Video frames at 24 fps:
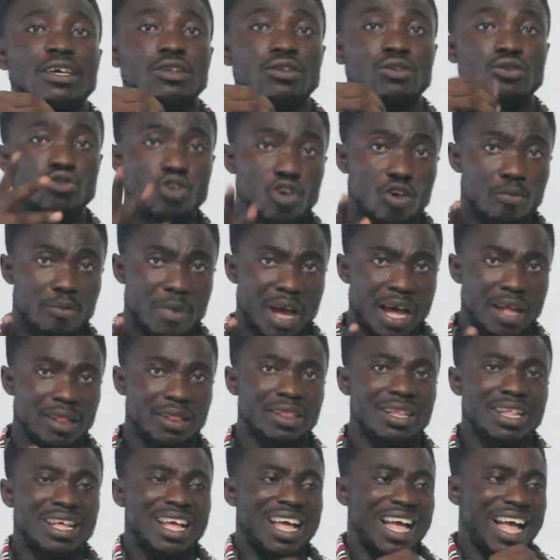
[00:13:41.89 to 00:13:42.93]

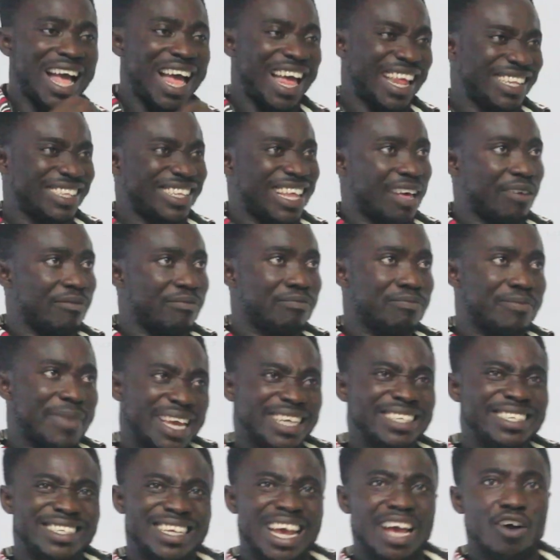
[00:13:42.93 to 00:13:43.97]
normal and the
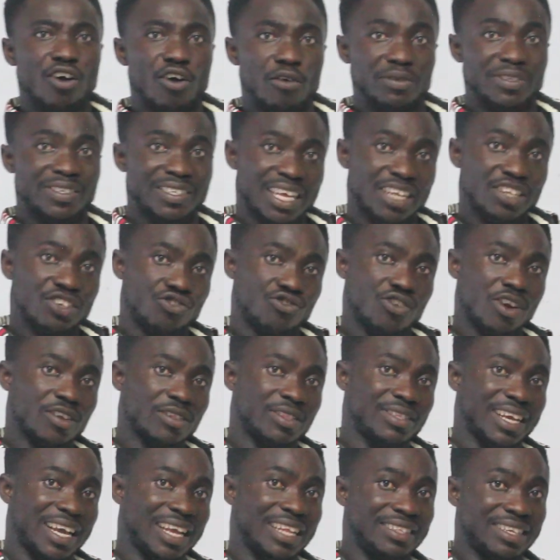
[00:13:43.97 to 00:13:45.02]
measure of
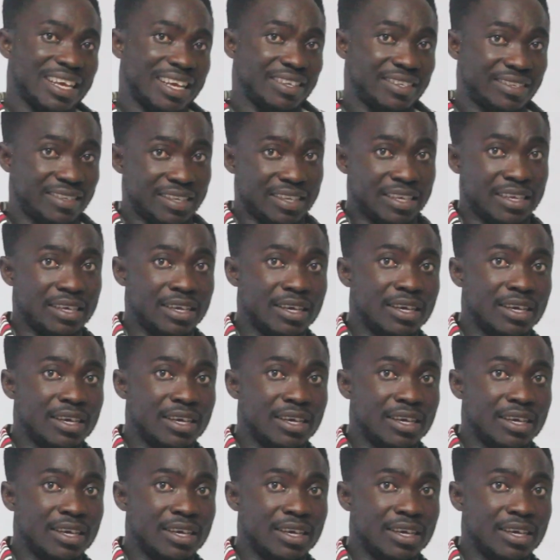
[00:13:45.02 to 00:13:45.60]
central tendency,